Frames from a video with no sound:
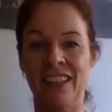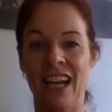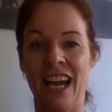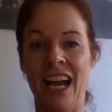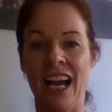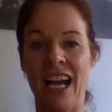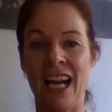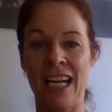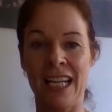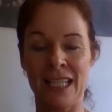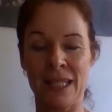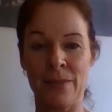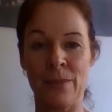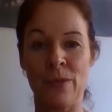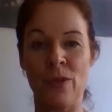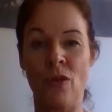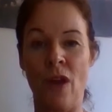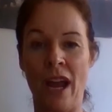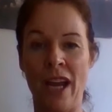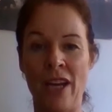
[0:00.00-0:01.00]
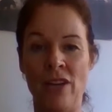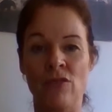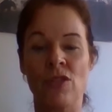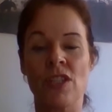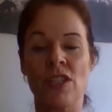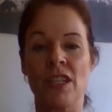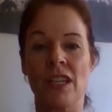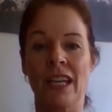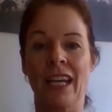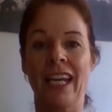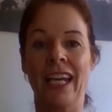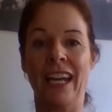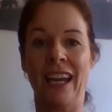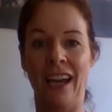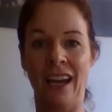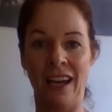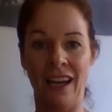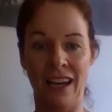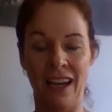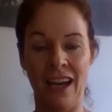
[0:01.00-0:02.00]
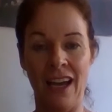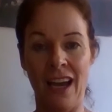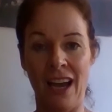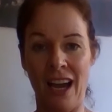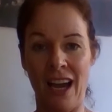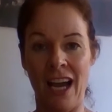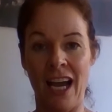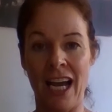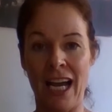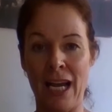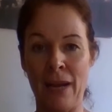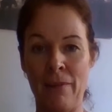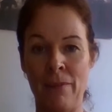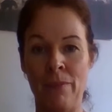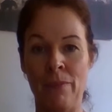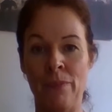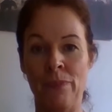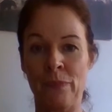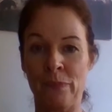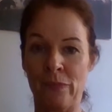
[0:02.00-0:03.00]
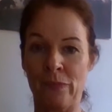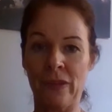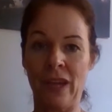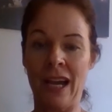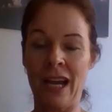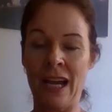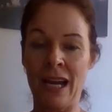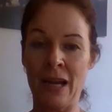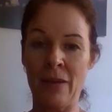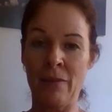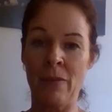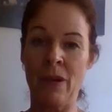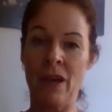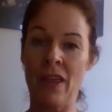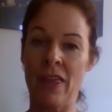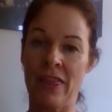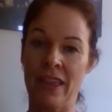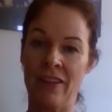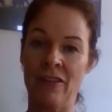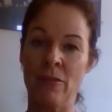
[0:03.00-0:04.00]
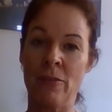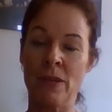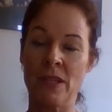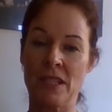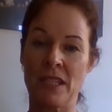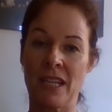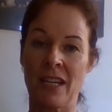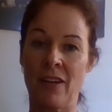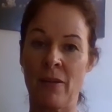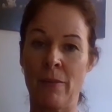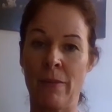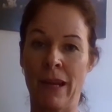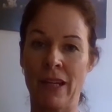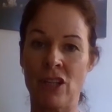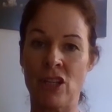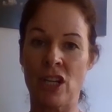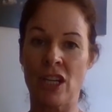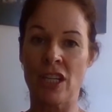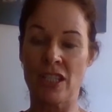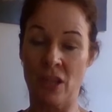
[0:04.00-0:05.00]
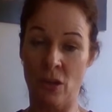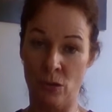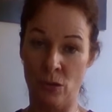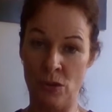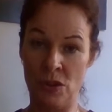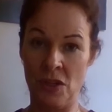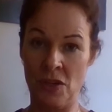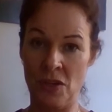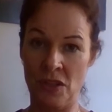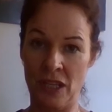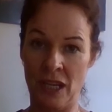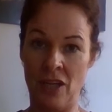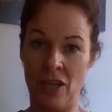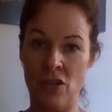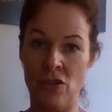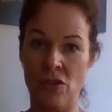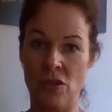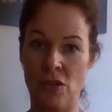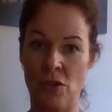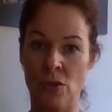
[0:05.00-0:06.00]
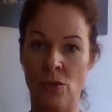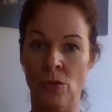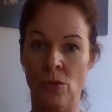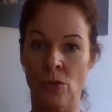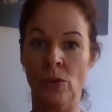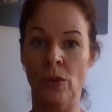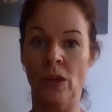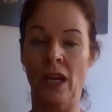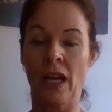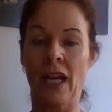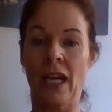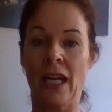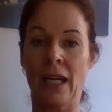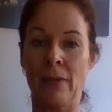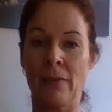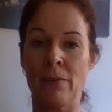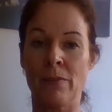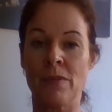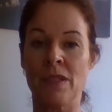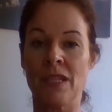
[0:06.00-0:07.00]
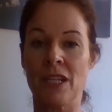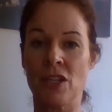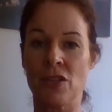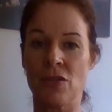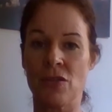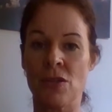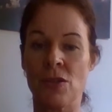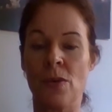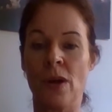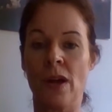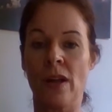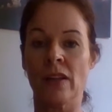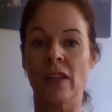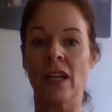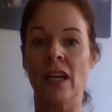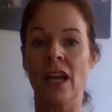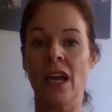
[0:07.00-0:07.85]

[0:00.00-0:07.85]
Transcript: Hi, it's Mairead Russell here. Um, I'm a therapist here in Manchester, also a secondary school teacher as well.